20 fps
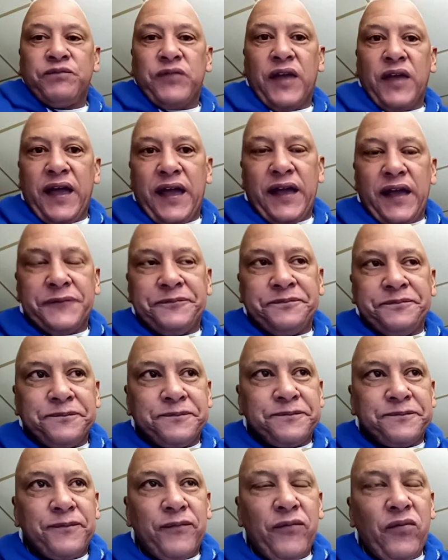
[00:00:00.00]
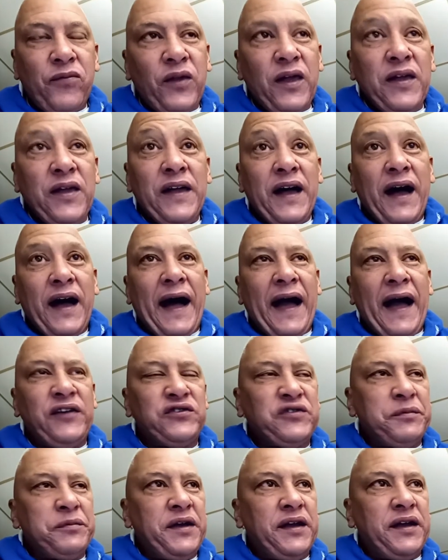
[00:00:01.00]
And I
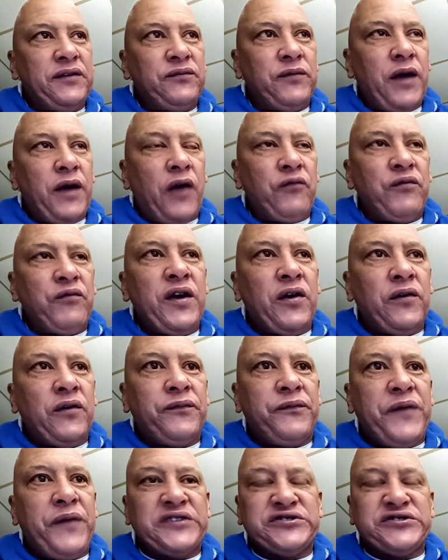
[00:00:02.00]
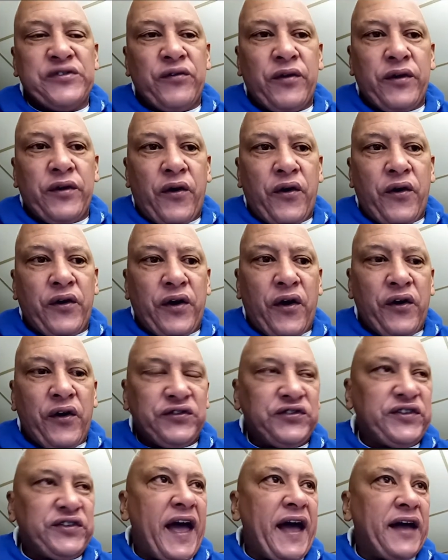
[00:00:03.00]
used to be a real fixture on
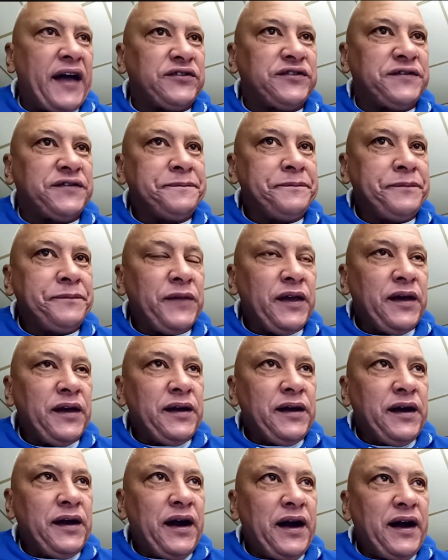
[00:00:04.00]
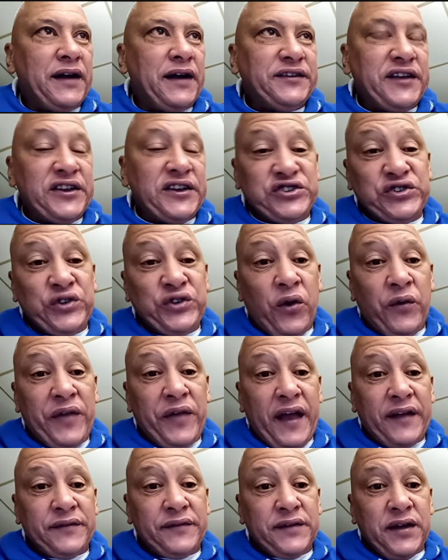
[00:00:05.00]
stats. Did you know
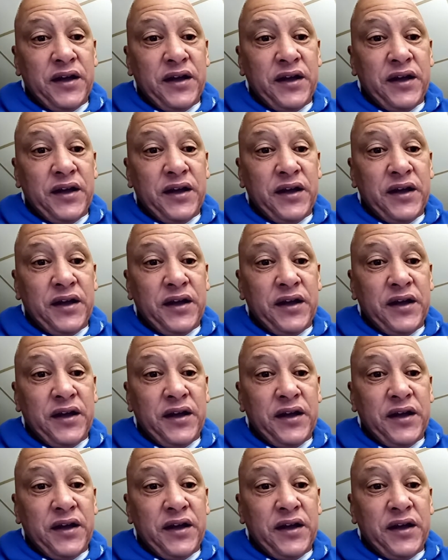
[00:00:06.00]
that